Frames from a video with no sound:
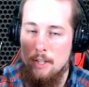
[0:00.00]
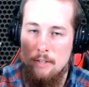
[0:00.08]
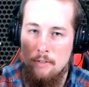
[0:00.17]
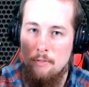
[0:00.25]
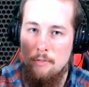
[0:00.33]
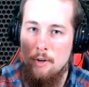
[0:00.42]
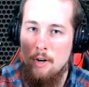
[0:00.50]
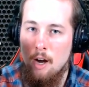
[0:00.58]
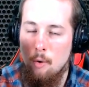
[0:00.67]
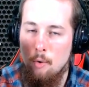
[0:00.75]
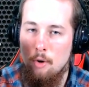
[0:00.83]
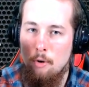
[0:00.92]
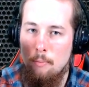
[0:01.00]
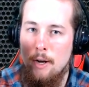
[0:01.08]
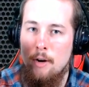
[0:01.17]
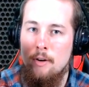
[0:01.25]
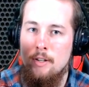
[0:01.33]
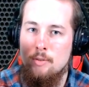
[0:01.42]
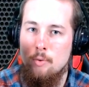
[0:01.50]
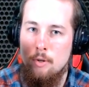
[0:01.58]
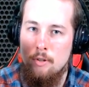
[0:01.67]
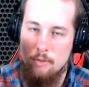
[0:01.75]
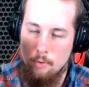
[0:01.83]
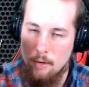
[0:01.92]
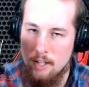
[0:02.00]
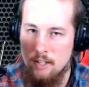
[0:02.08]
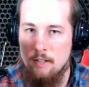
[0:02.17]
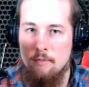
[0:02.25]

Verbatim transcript: even if they're not oil barons or directly